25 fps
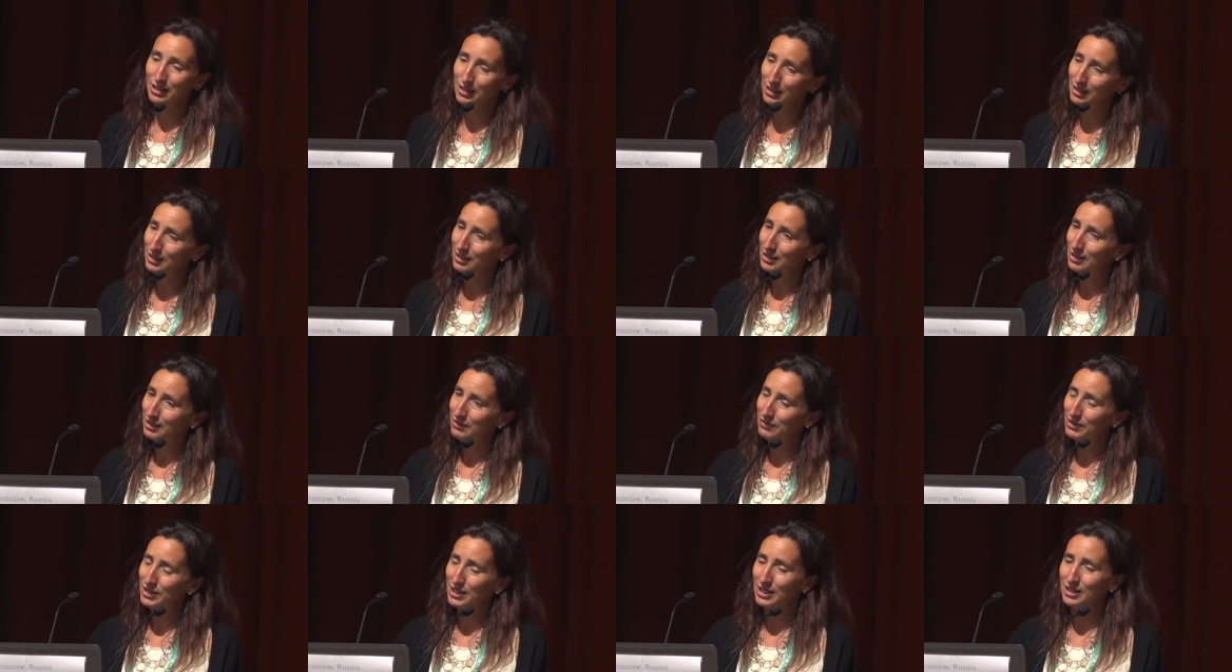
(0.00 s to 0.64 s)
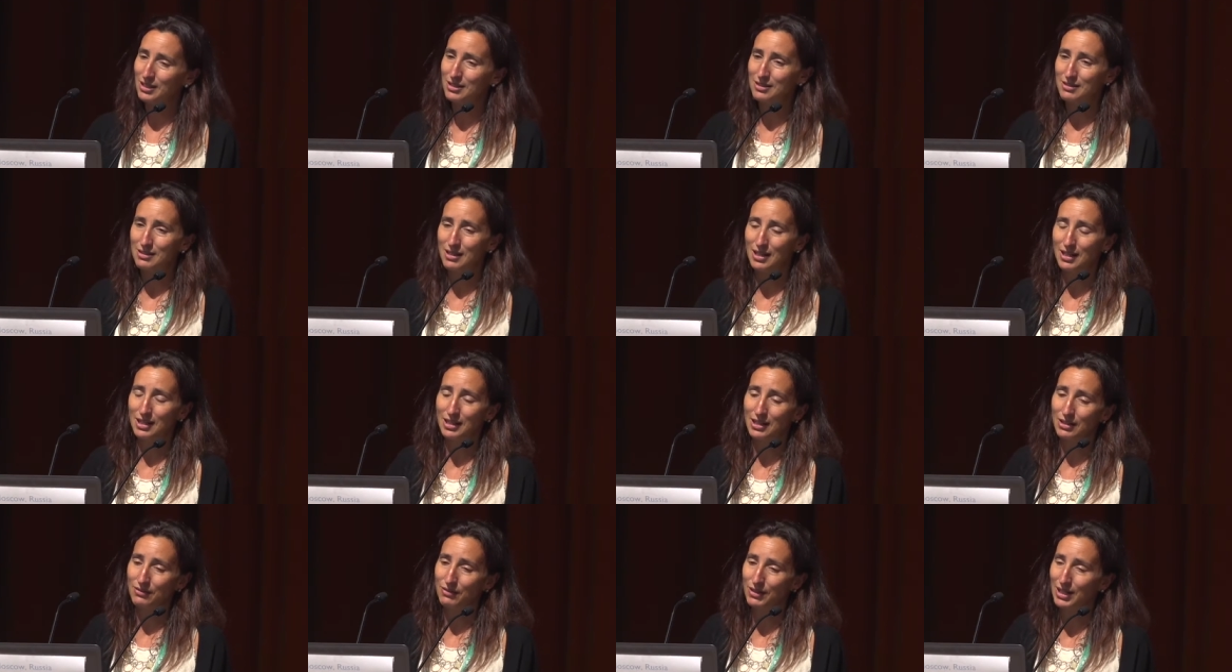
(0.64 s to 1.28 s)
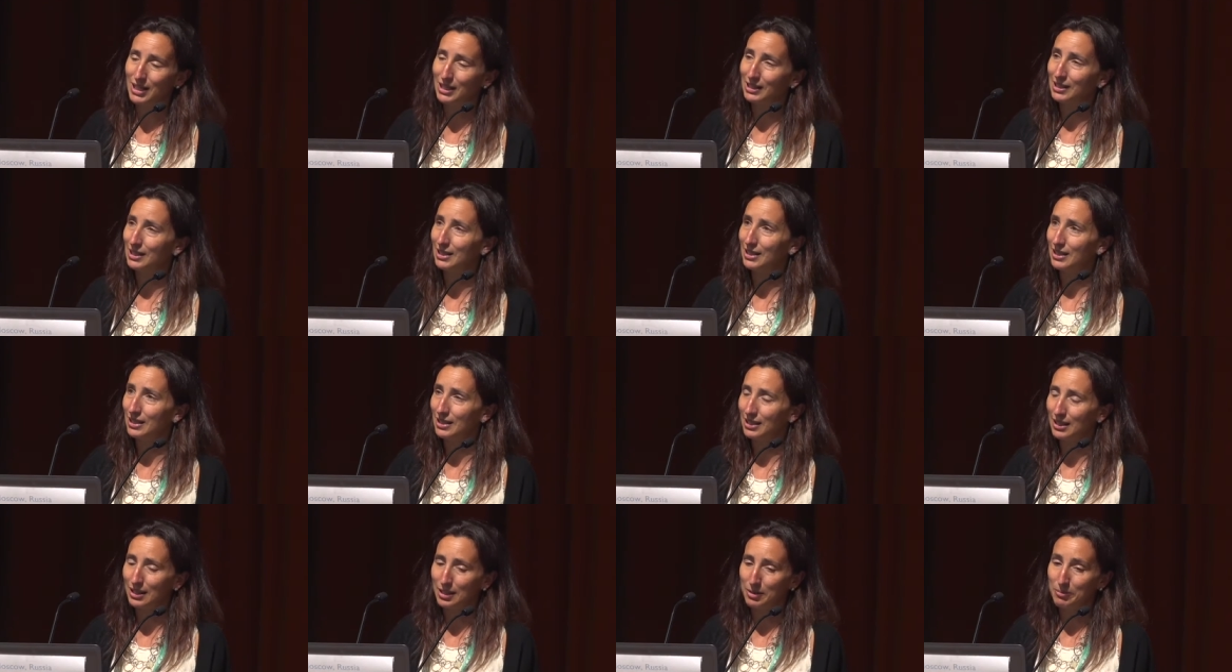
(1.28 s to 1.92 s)
even in the setting of
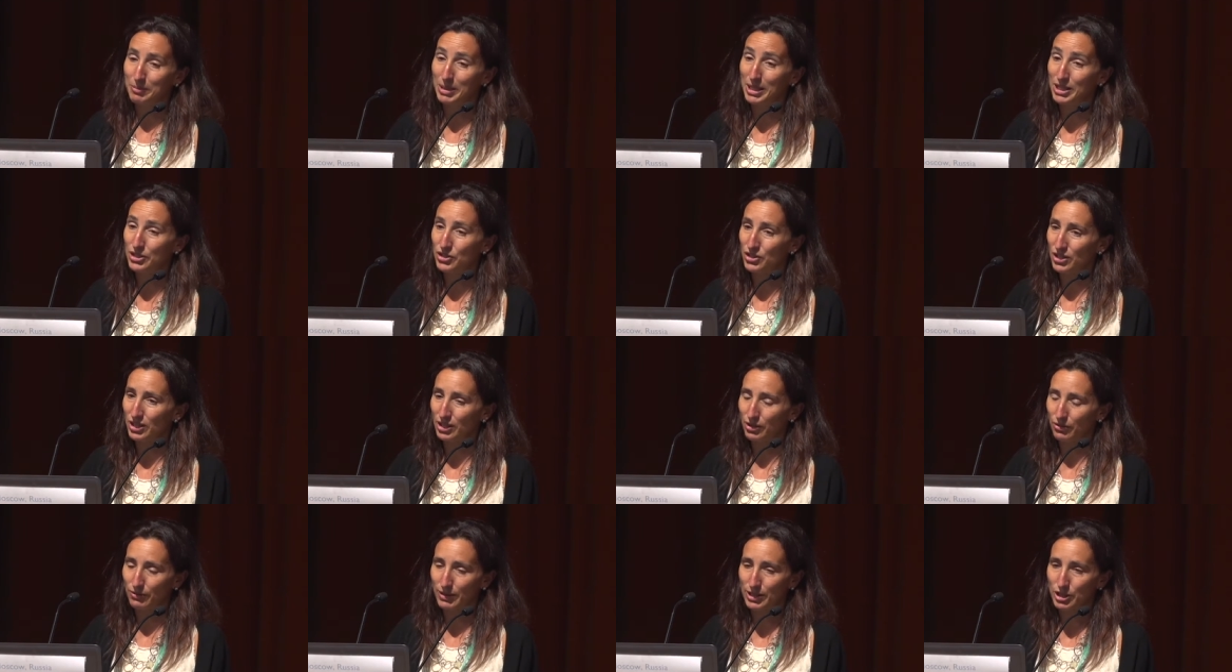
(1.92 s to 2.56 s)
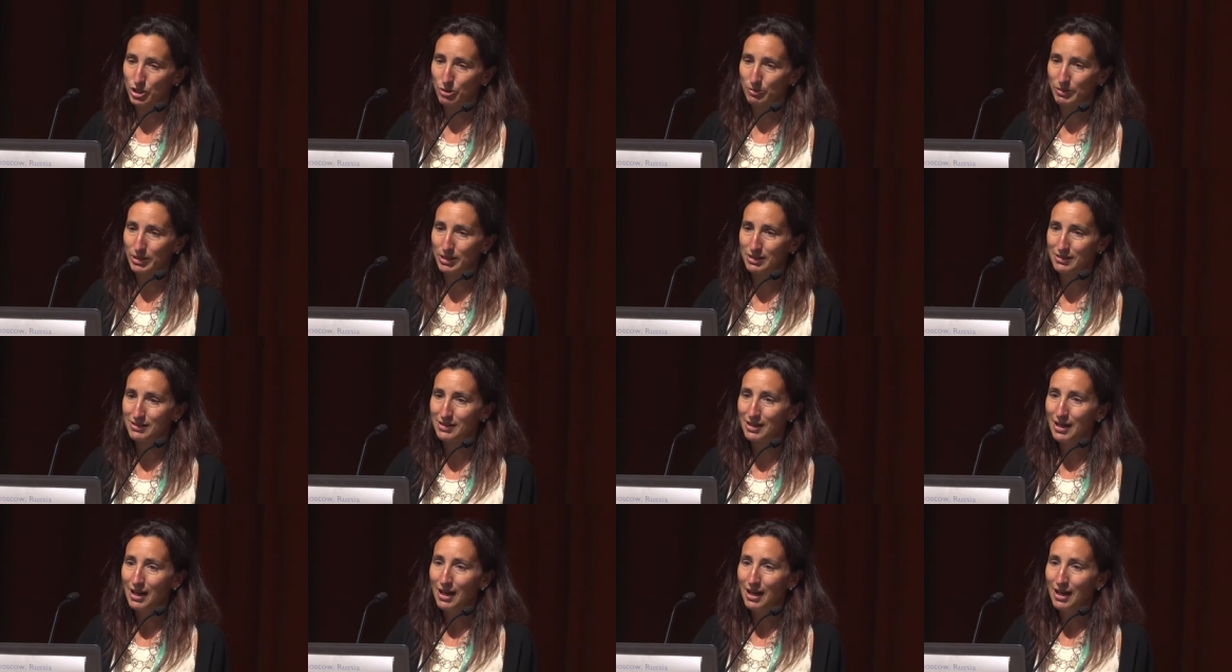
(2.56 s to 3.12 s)
highly metagenic regimens,